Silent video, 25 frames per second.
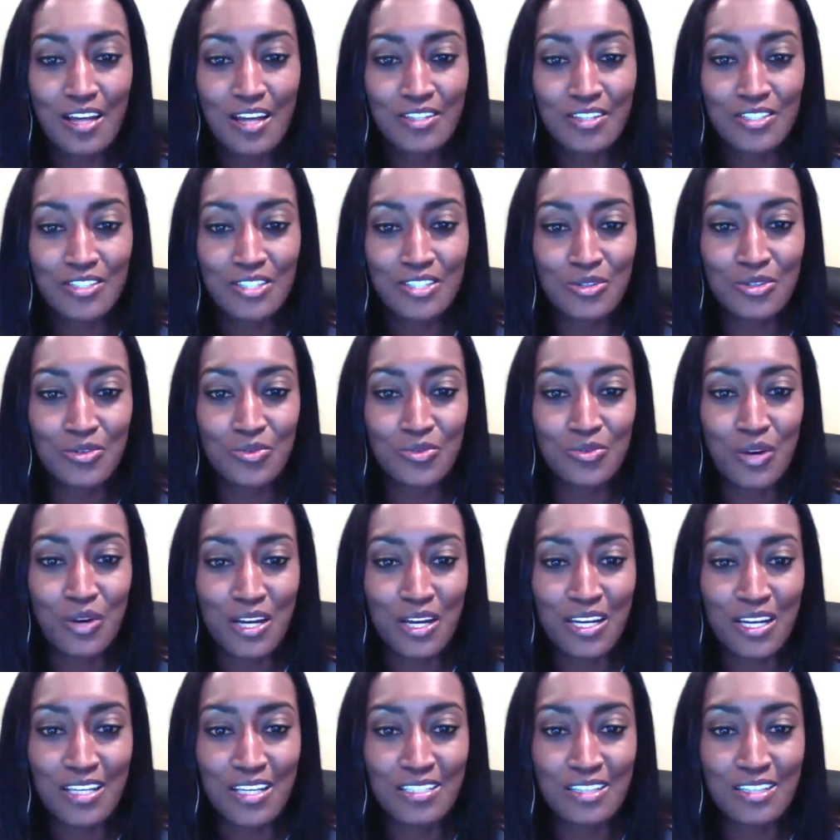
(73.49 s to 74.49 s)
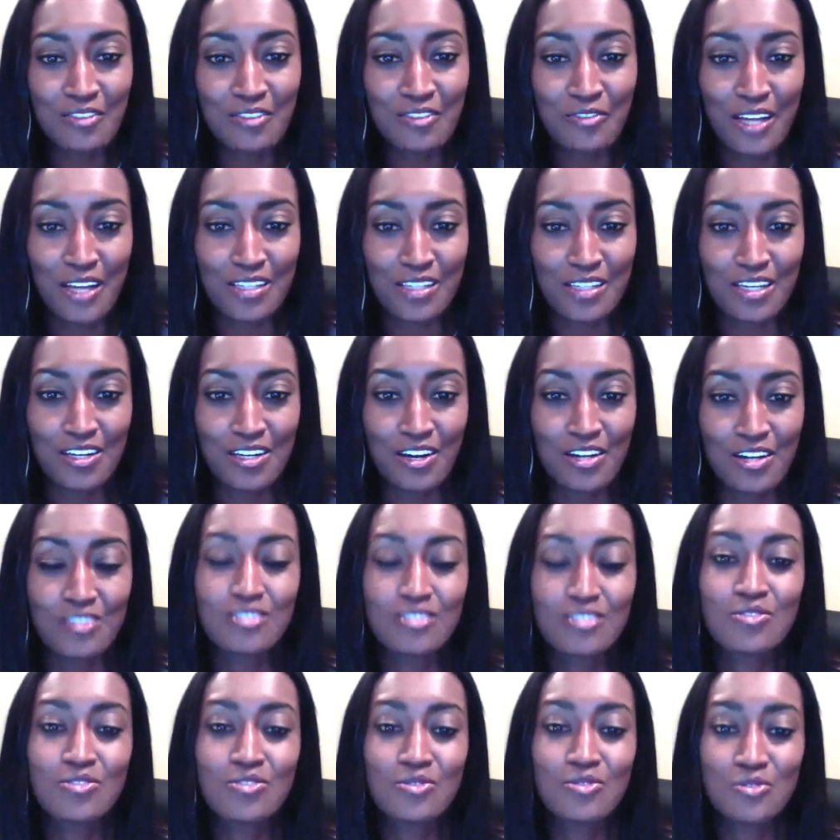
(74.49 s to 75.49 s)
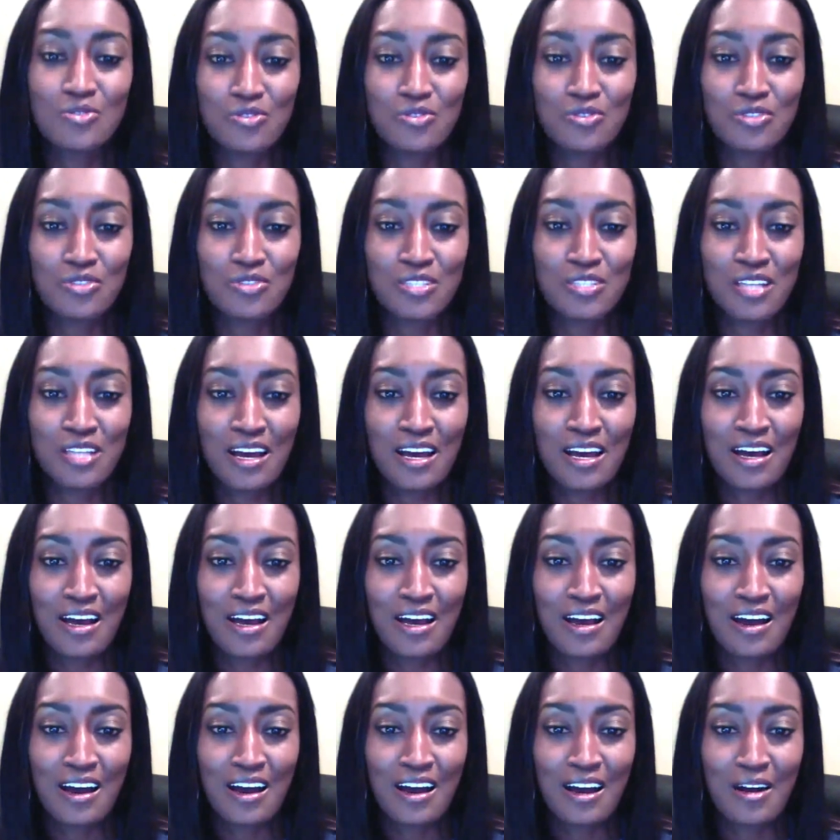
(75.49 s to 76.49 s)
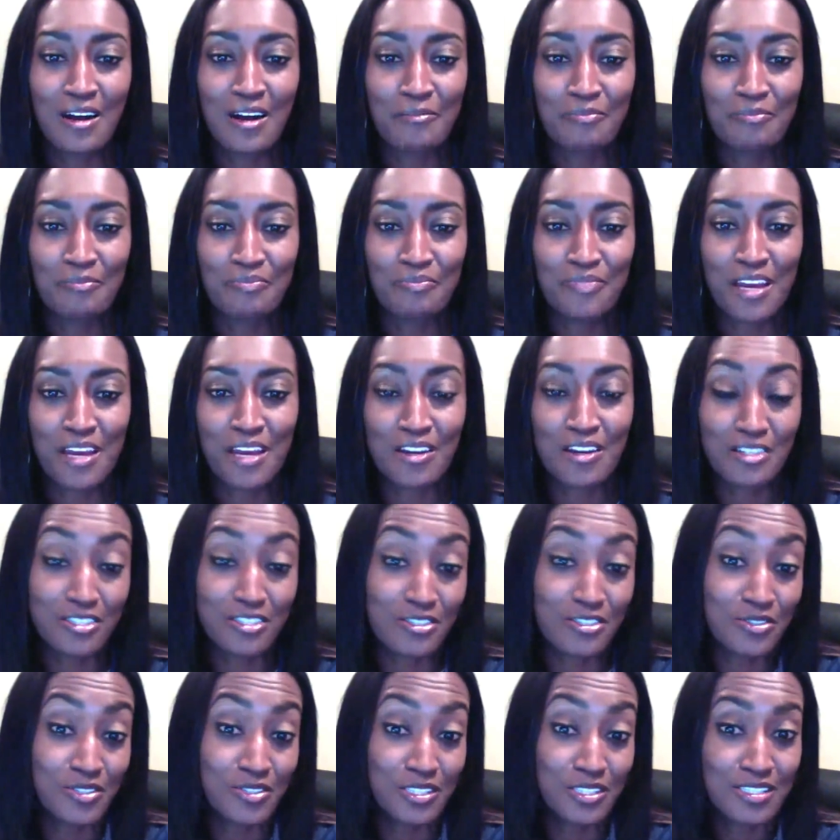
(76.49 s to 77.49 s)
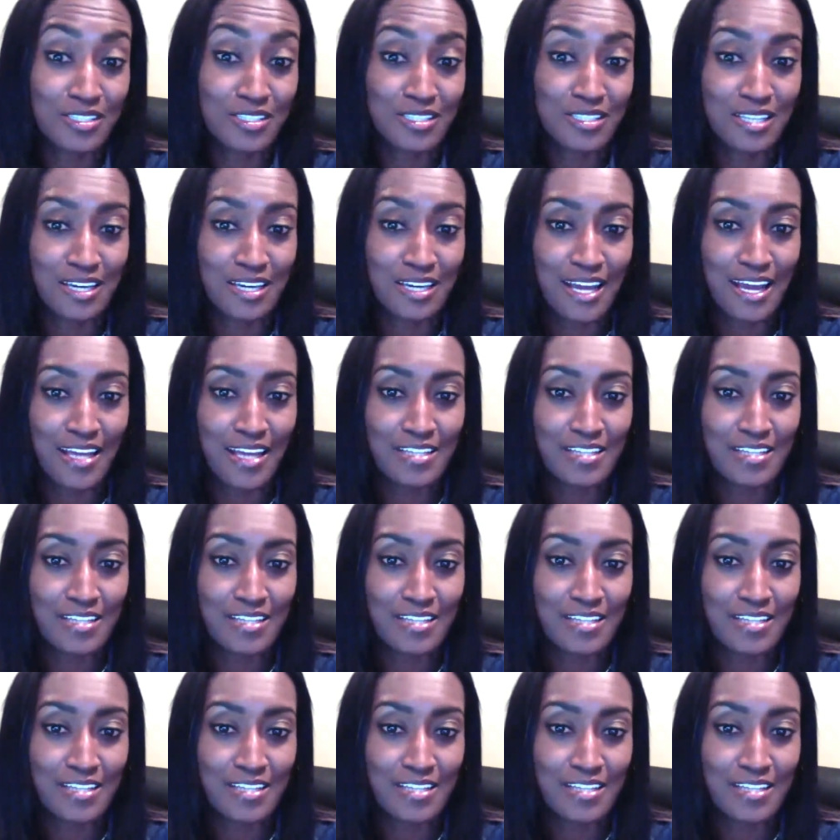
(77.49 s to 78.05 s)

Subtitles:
to what is affecting our schools and our students today.